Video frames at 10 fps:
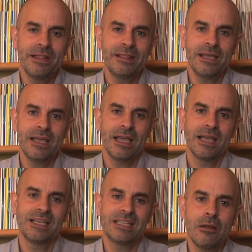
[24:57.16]
an
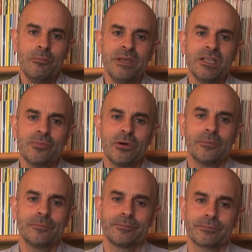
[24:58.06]
objective
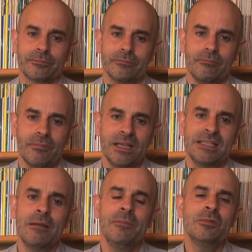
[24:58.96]
evaluation of your students'
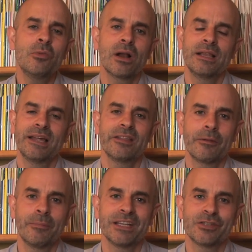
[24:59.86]
spelling skills,
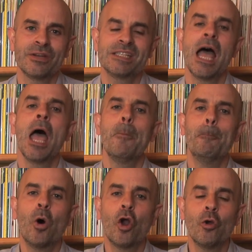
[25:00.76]
using the
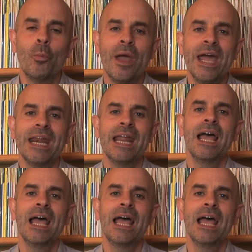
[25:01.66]
average percentage of